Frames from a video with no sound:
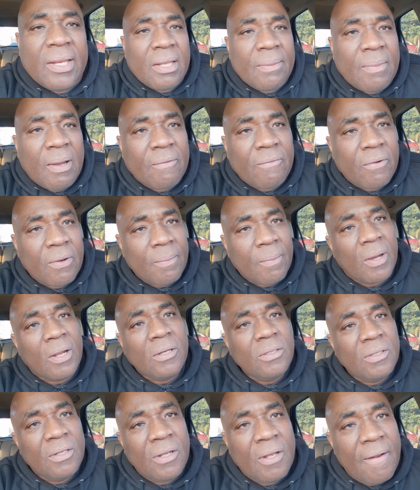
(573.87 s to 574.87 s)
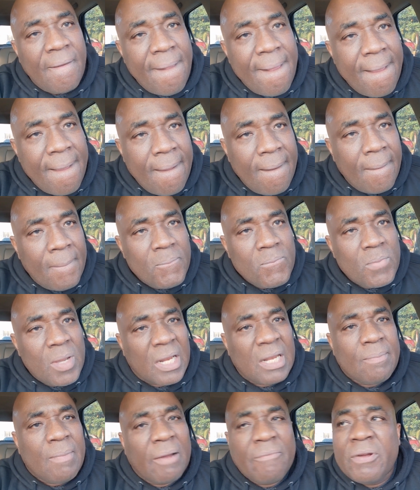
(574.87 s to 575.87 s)
the Maverick, man.
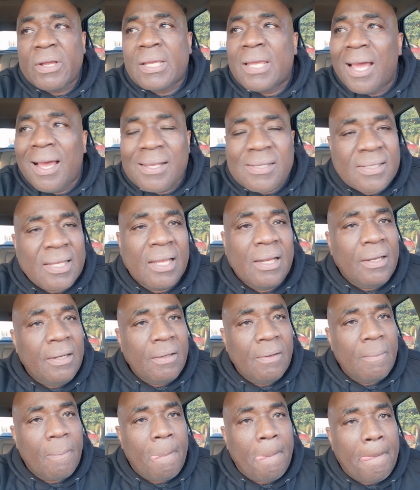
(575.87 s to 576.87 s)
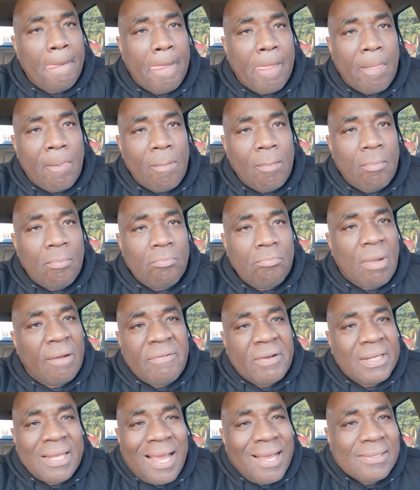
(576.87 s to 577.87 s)
And the Maverick can't sell.
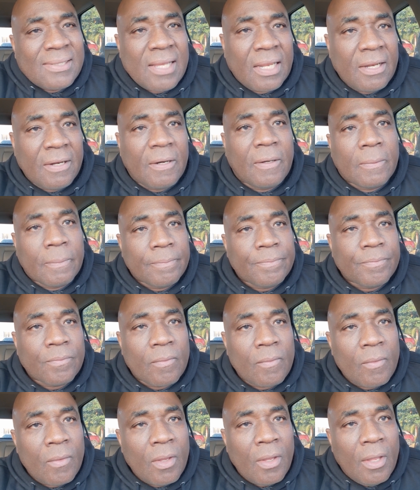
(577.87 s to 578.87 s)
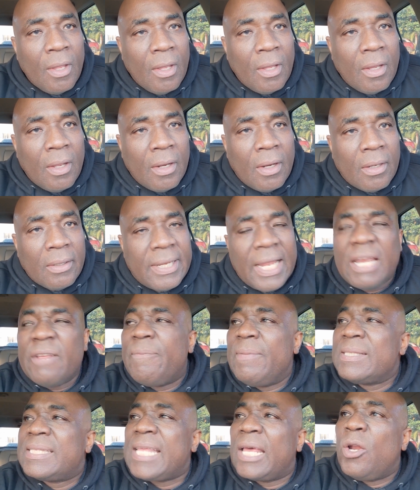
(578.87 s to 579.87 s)
Maverick can't sell, you know. Then if
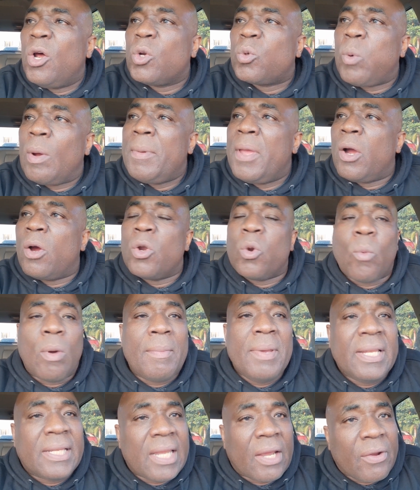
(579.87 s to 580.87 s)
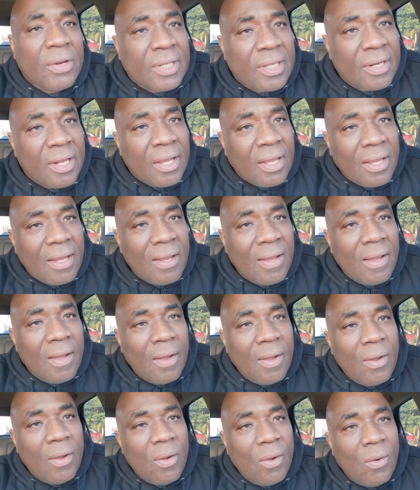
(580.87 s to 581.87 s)
we sell out, what me I going to do? Where me integrity there?
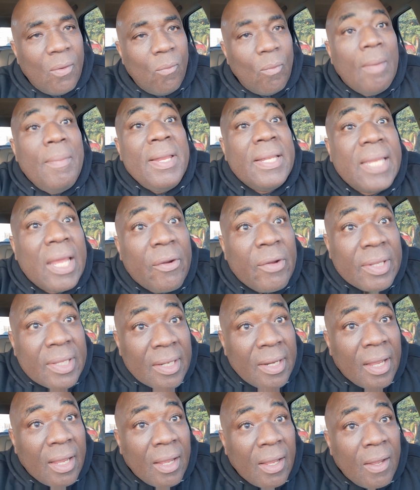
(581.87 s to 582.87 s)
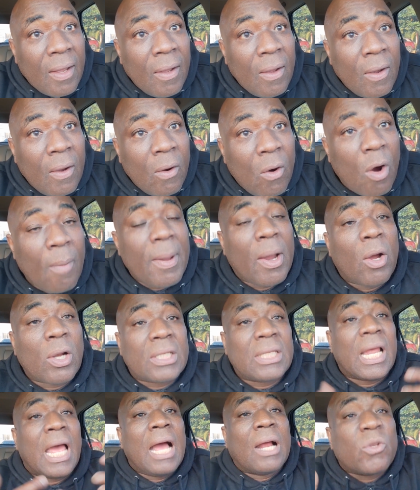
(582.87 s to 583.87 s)
Where me integrity there? How me I going
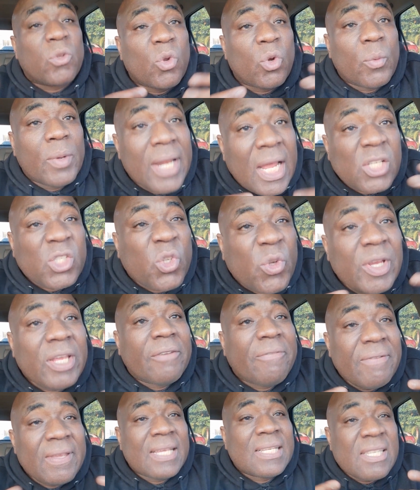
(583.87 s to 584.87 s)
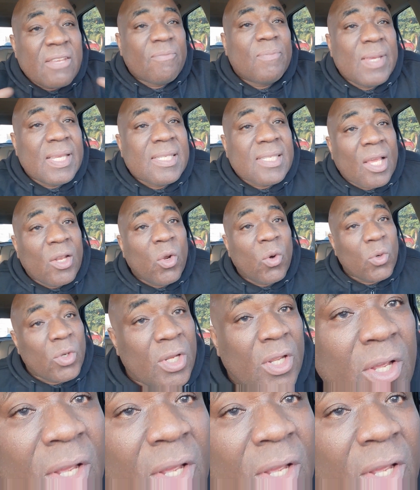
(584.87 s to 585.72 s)
to talk to you with a straight face if me sell out?